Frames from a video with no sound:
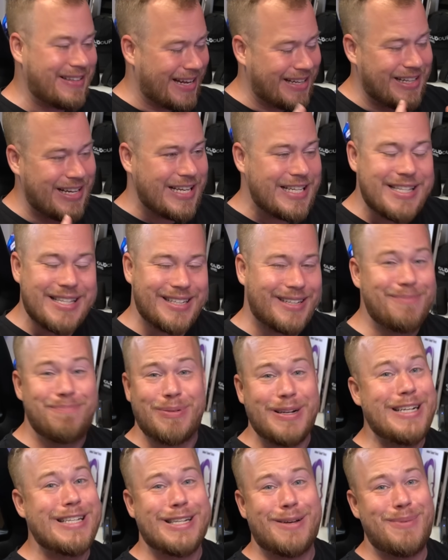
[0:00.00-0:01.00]
At least,
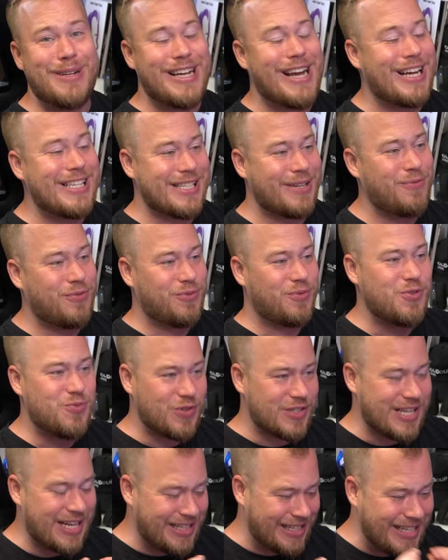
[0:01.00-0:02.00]
please let me, guys, if this
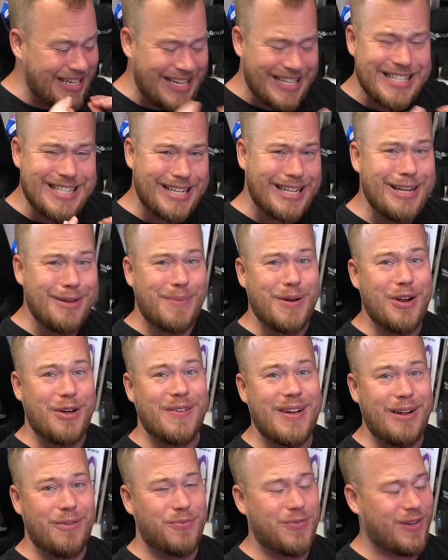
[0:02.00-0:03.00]
was at least a little bit
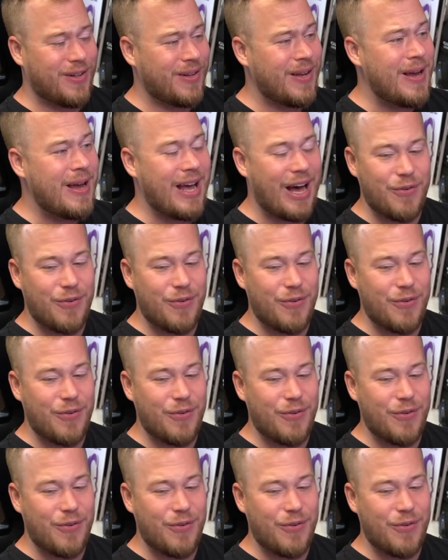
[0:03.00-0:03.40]
helpful.